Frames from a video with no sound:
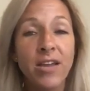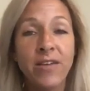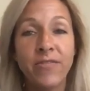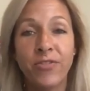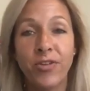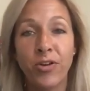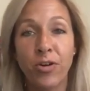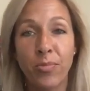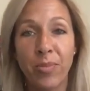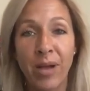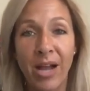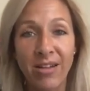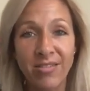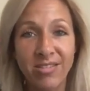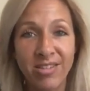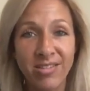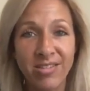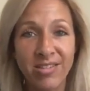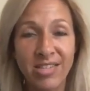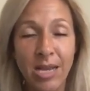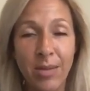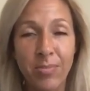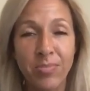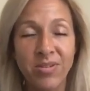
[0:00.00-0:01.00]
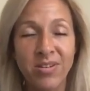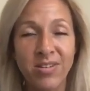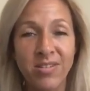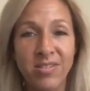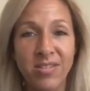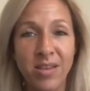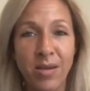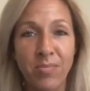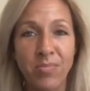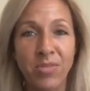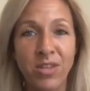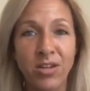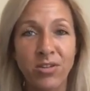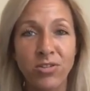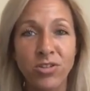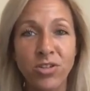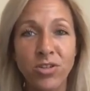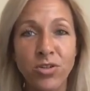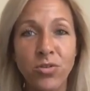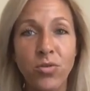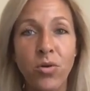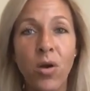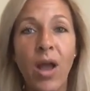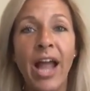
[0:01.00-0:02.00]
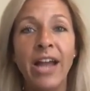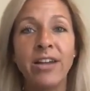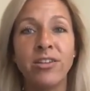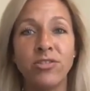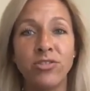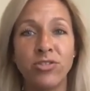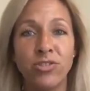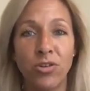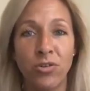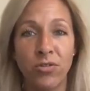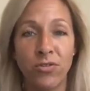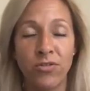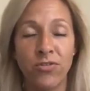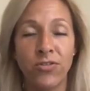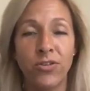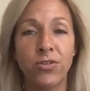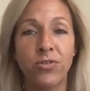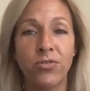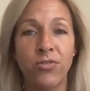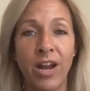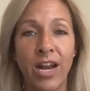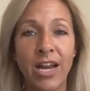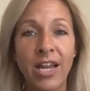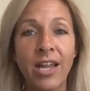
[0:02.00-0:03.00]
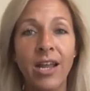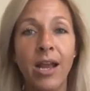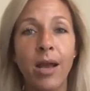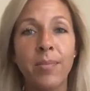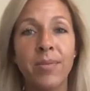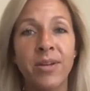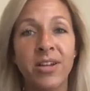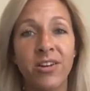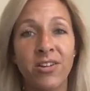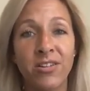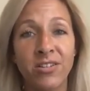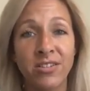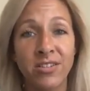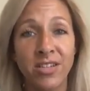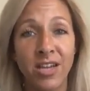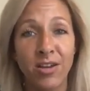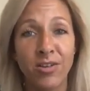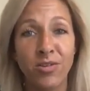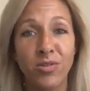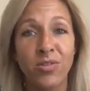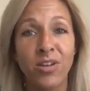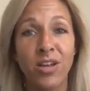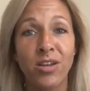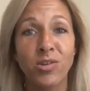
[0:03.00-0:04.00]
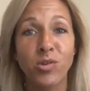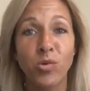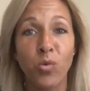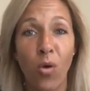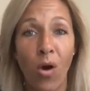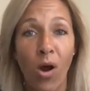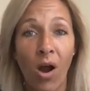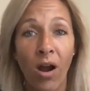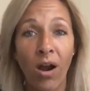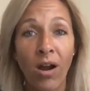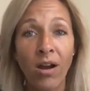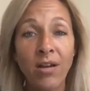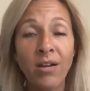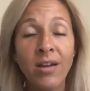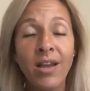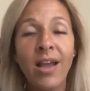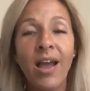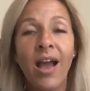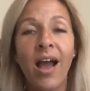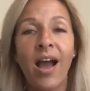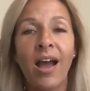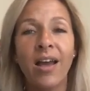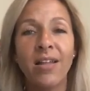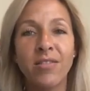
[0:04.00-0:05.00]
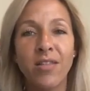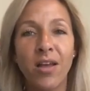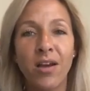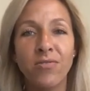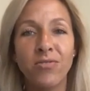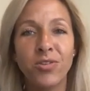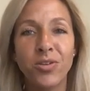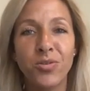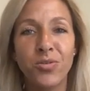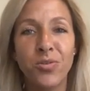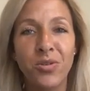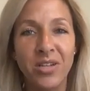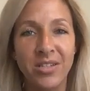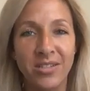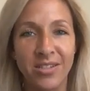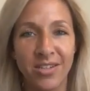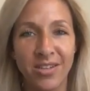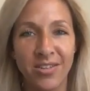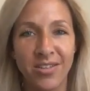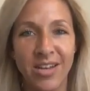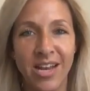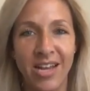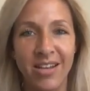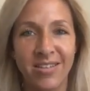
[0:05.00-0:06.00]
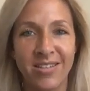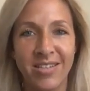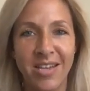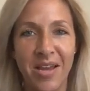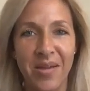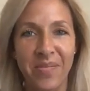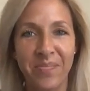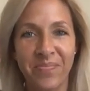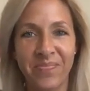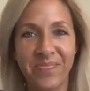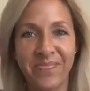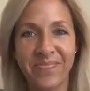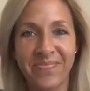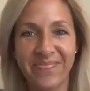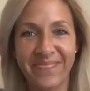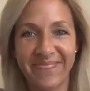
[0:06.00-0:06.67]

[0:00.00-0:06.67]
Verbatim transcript: if you're about to step into something new and you don't feel ready, I'm here to tell you that you are. I love you. Until the next time.